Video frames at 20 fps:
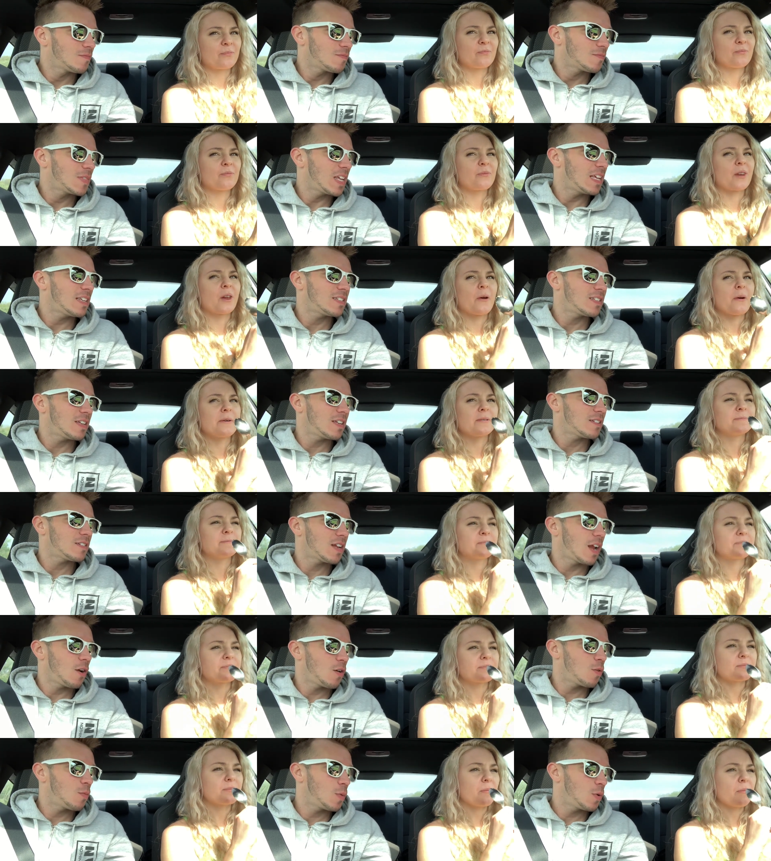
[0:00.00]
Speaker 1: decent,
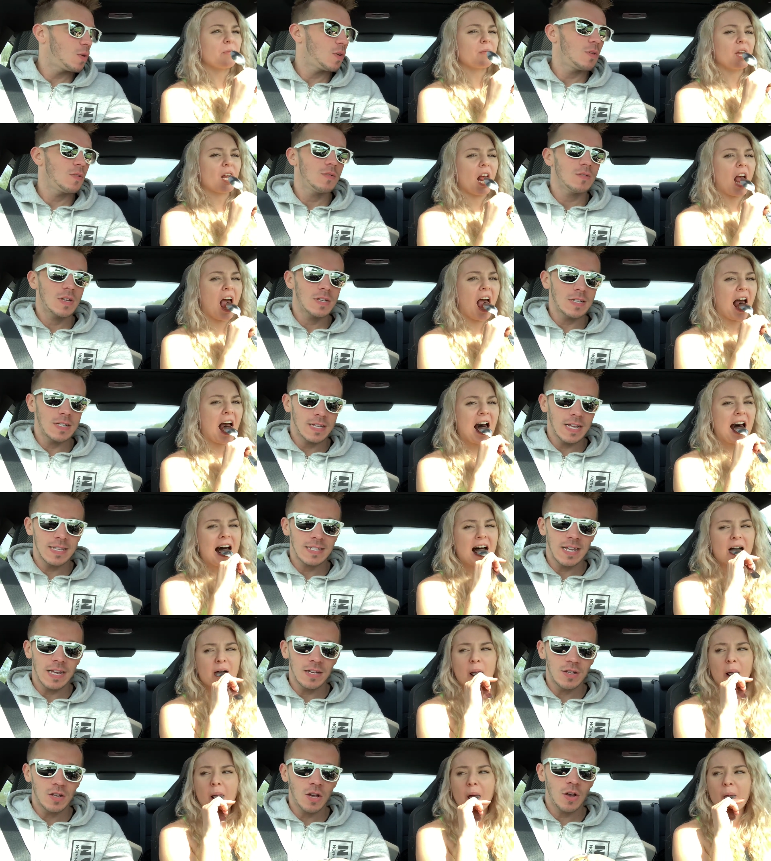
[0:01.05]
terrible? Does it taste
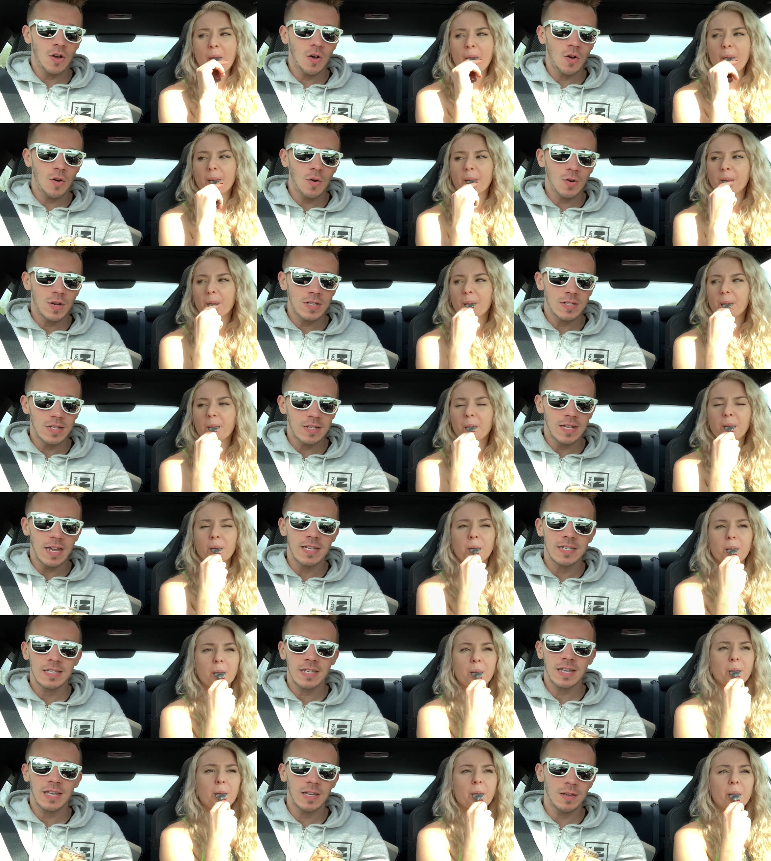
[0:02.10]
like dough? Does it
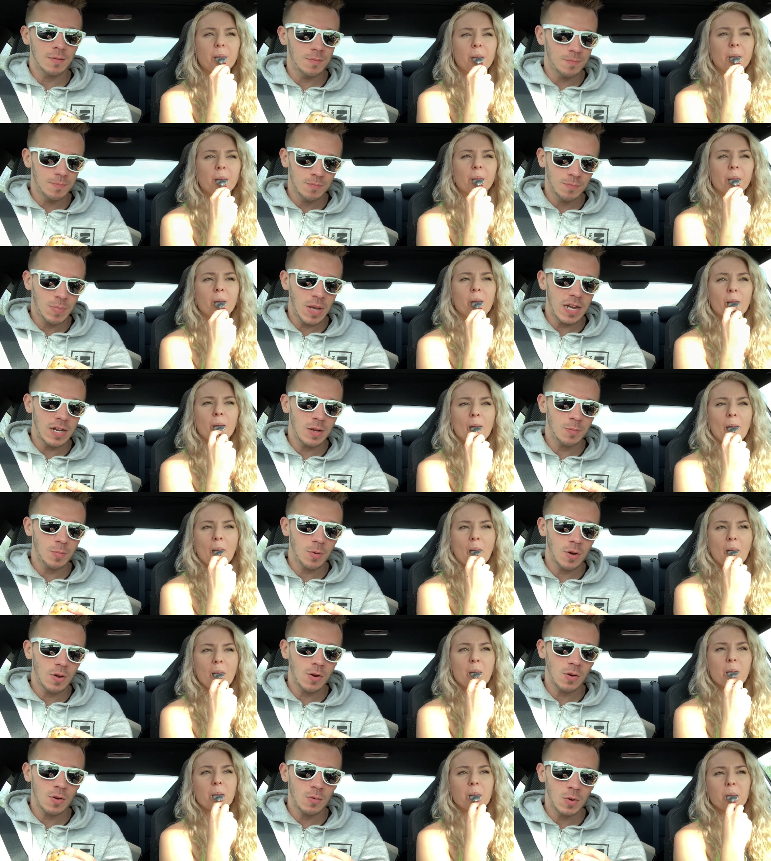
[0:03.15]
taste like peanut
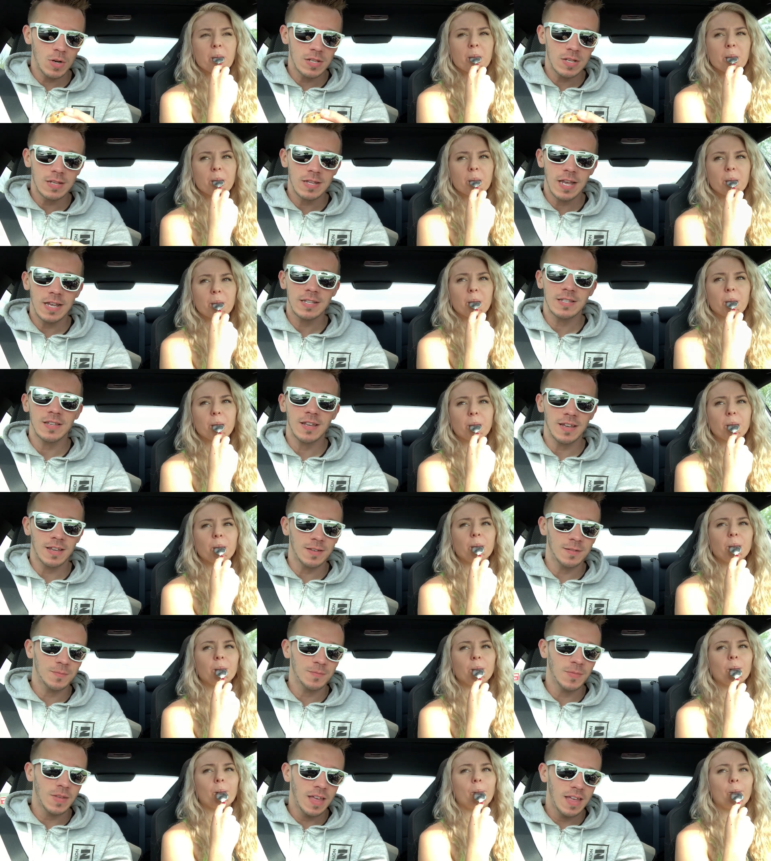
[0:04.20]
butter? What does it taste like?
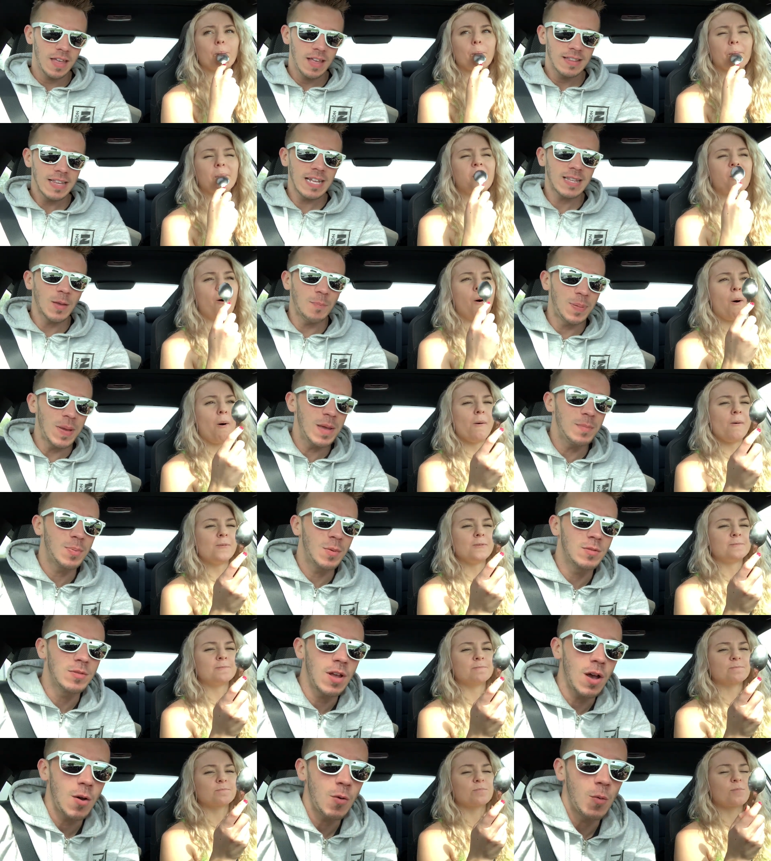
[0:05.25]
Let the
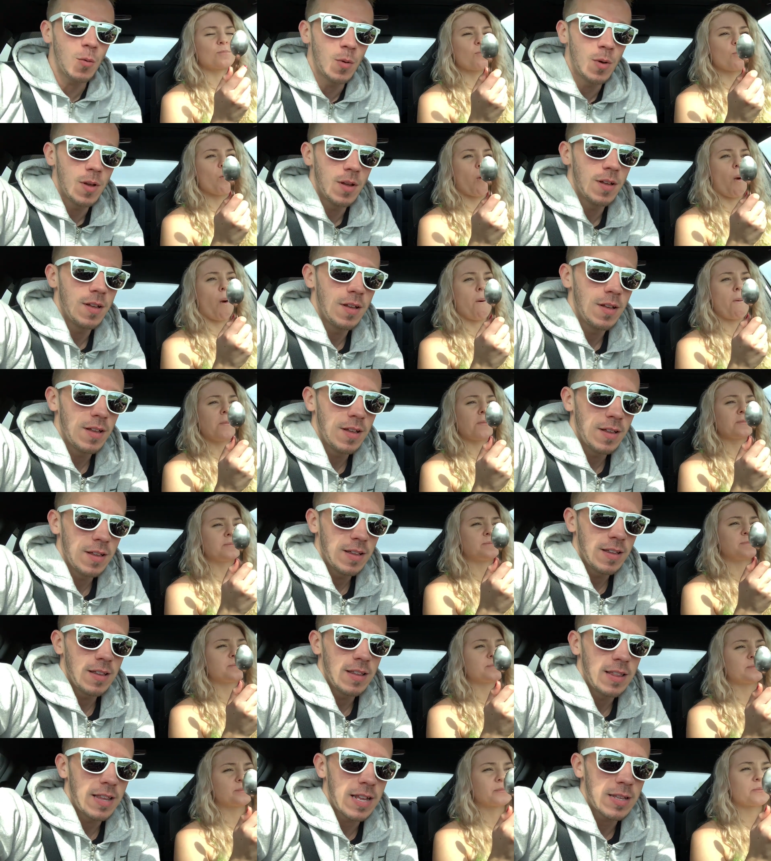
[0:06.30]
people know.
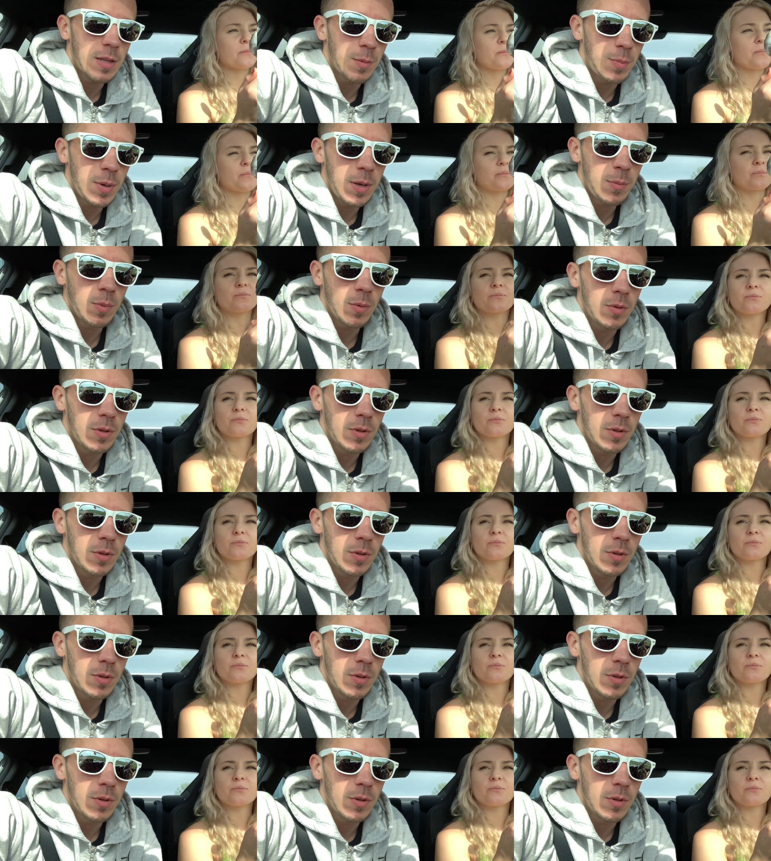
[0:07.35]
Let the people